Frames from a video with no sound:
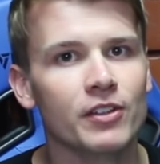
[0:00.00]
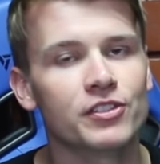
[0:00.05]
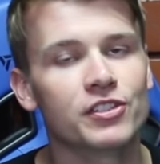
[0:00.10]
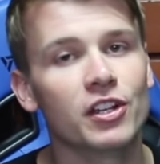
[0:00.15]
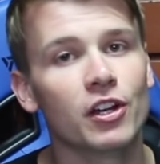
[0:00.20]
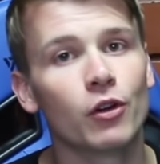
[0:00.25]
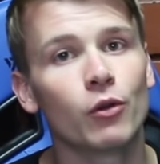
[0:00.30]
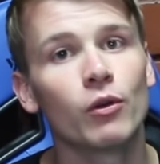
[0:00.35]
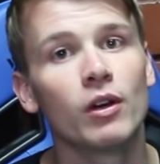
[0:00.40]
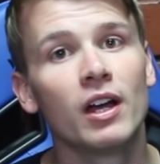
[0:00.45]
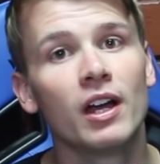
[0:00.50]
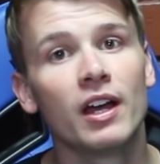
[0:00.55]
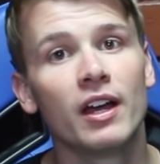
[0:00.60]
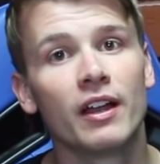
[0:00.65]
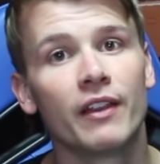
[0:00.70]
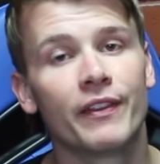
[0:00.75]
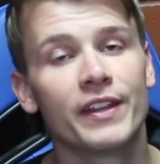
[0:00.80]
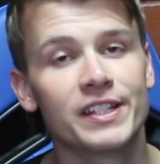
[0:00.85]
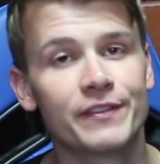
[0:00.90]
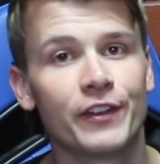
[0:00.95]
So
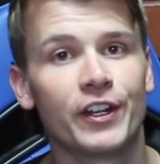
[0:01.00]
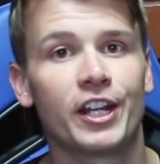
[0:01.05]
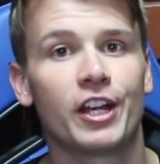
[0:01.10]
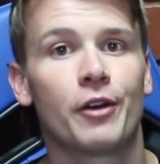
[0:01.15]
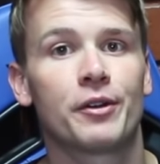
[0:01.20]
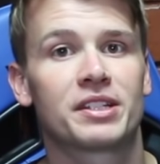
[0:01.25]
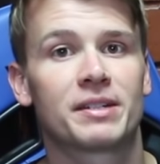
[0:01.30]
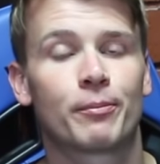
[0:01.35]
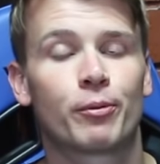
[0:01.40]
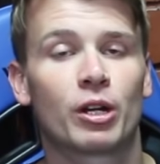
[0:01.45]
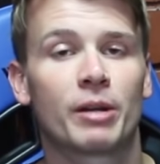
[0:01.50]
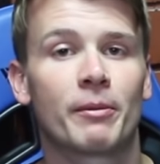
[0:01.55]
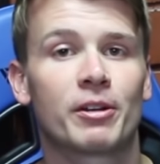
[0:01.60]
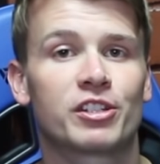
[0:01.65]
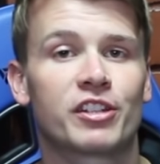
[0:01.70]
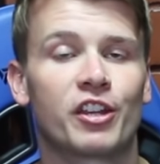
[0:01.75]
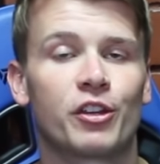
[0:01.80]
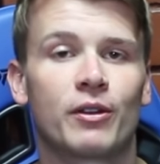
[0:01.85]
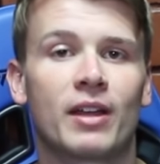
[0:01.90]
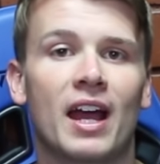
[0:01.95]
this video is to pretty
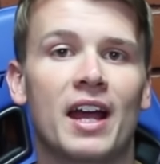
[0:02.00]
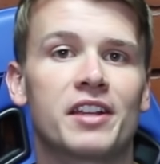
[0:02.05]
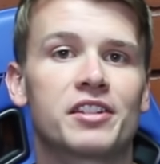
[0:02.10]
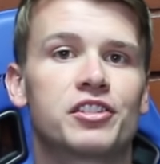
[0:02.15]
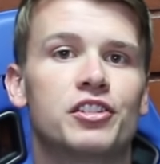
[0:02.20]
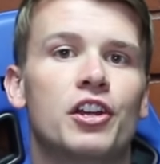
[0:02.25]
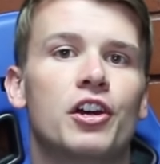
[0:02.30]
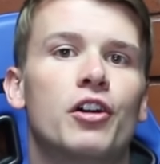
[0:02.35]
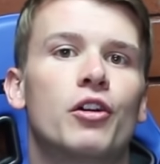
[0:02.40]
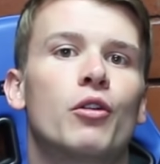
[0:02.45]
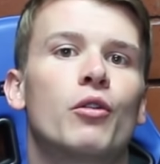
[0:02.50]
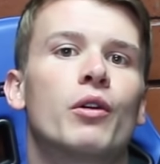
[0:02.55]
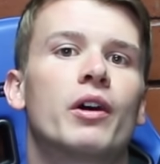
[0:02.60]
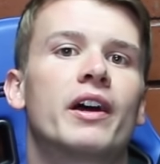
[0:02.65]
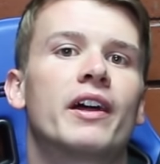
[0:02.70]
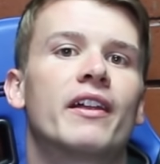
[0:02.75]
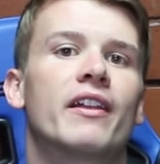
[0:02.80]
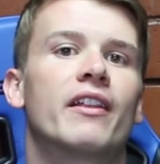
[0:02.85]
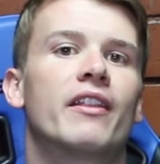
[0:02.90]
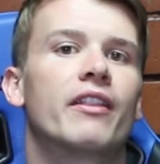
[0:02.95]
much let you guys
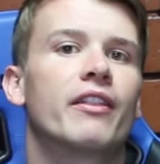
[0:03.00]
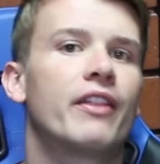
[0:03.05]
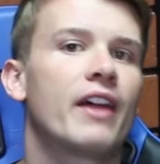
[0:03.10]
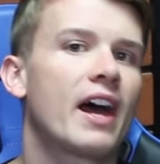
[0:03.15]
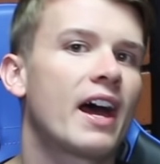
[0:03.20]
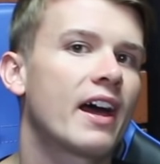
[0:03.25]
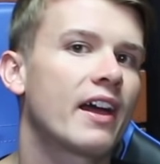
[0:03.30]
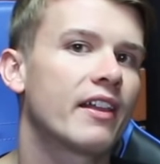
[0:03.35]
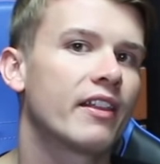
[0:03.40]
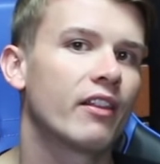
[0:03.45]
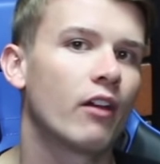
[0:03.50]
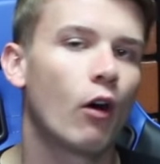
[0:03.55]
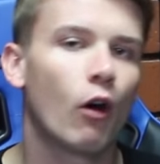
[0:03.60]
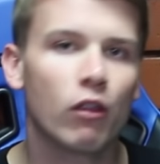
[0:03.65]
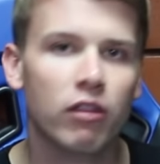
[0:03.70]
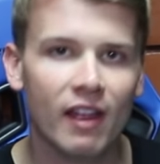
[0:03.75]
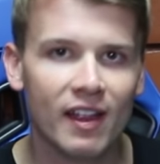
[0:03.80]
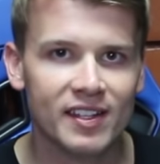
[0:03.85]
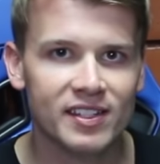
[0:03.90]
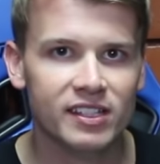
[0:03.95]
know that
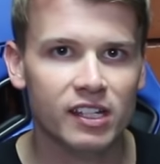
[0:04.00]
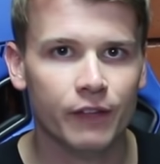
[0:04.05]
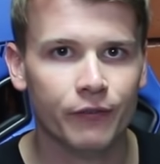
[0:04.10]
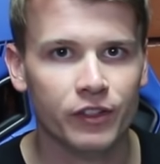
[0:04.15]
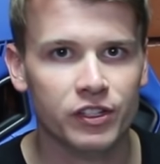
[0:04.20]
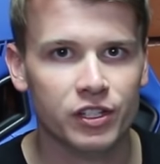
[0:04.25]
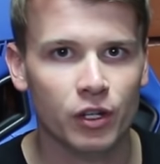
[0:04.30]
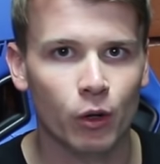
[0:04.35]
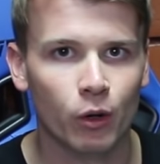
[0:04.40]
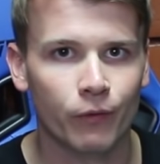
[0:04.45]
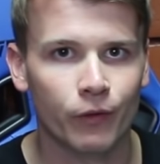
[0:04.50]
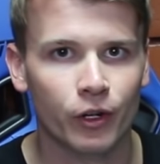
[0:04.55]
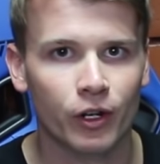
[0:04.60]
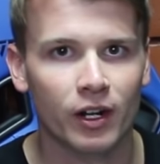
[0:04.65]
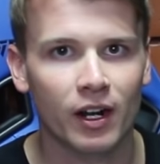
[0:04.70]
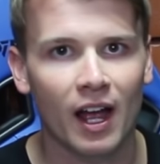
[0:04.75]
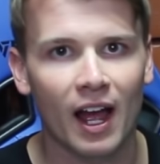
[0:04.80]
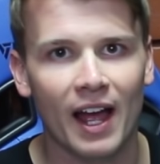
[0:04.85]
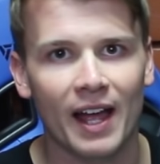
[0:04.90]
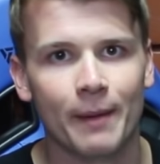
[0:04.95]
all that stuff is
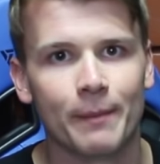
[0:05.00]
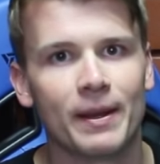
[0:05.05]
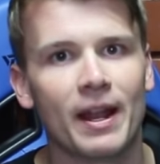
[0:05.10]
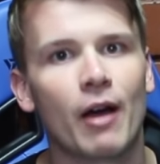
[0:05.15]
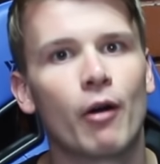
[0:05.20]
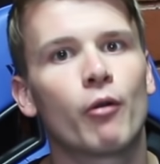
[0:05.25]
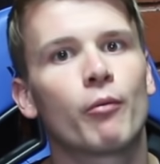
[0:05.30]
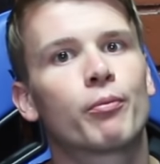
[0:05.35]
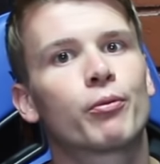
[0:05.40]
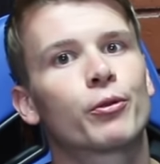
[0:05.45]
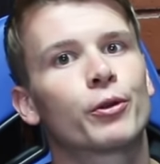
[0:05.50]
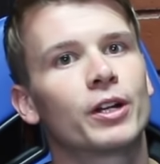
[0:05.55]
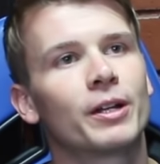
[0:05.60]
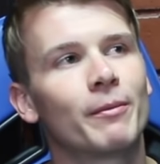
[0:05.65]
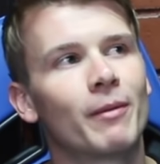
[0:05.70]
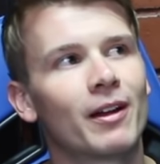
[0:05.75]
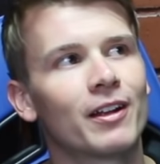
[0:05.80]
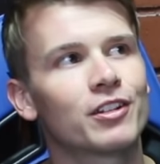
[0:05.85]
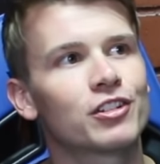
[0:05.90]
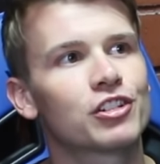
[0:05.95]
over. I am now pretty
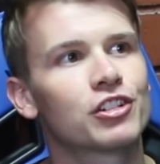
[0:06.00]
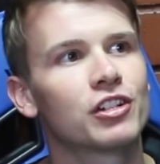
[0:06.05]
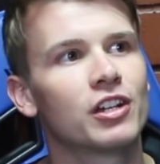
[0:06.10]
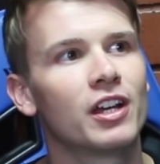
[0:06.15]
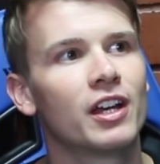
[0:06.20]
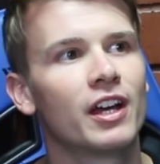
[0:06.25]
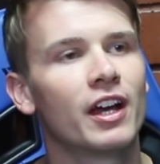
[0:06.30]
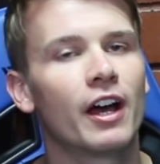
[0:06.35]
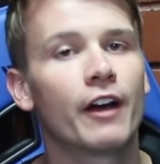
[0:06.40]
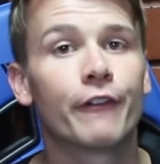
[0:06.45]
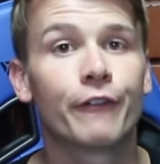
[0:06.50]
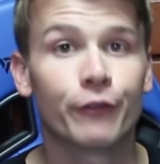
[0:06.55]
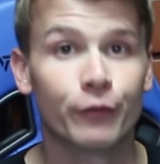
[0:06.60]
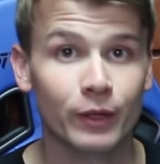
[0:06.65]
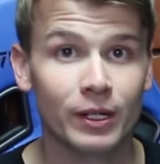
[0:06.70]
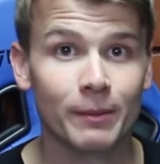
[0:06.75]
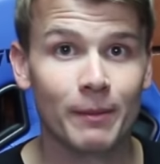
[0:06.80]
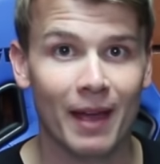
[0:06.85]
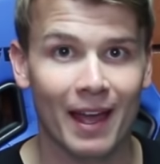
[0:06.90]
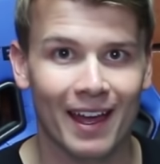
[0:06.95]
much a
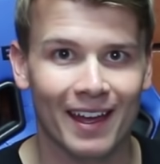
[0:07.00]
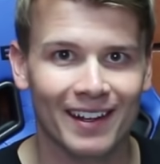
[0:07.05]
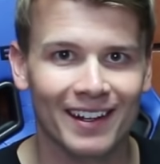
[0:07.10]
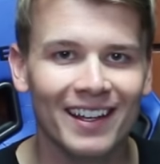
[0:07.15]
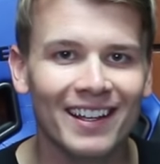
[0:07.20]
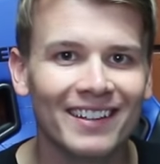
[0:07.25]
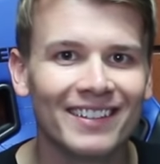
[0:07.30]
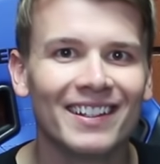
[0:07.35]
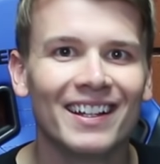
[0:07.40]
free man